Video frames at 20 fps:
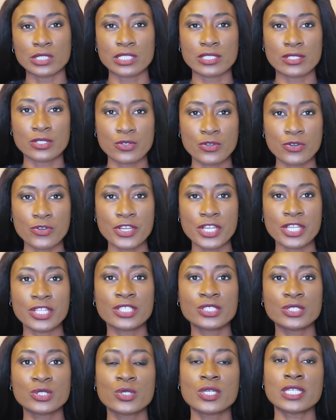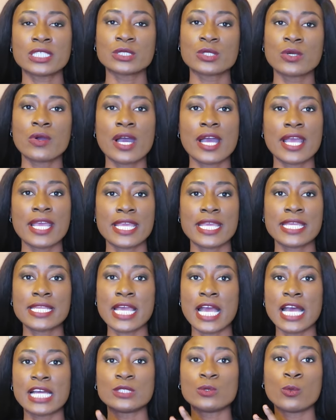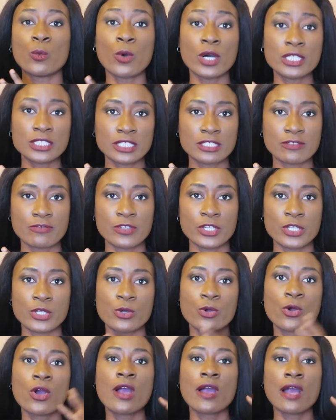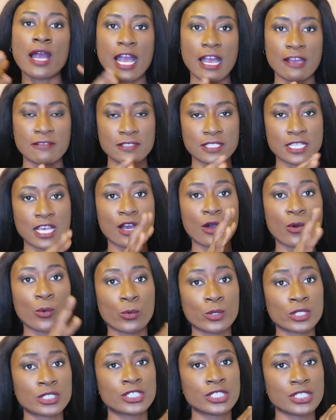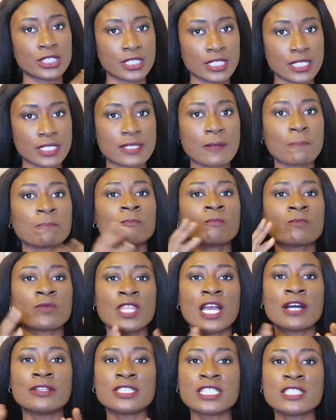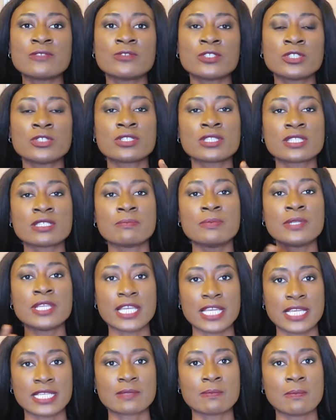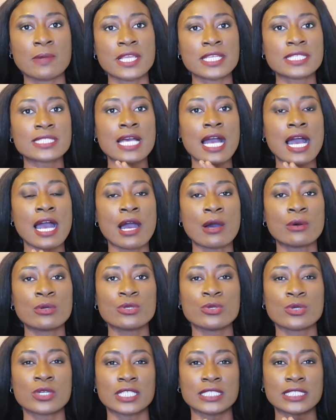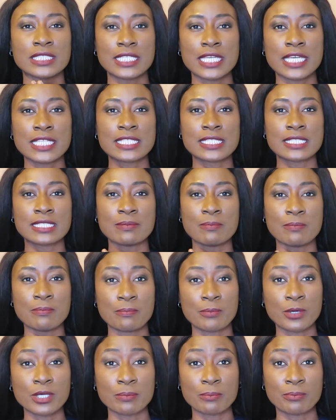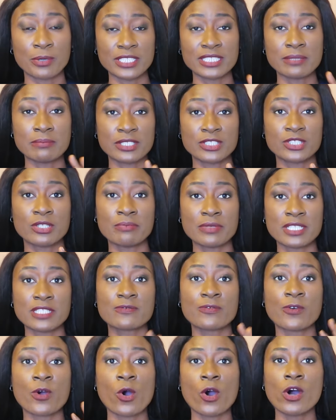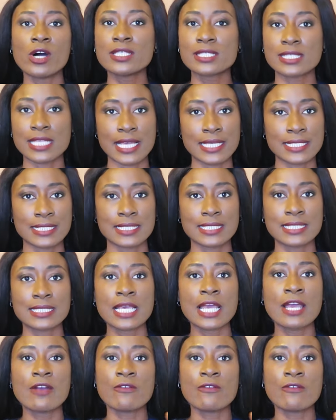on the screen you can go ahead and watch the video after watching this now this video simply explains how you can get the body measurements for all sizes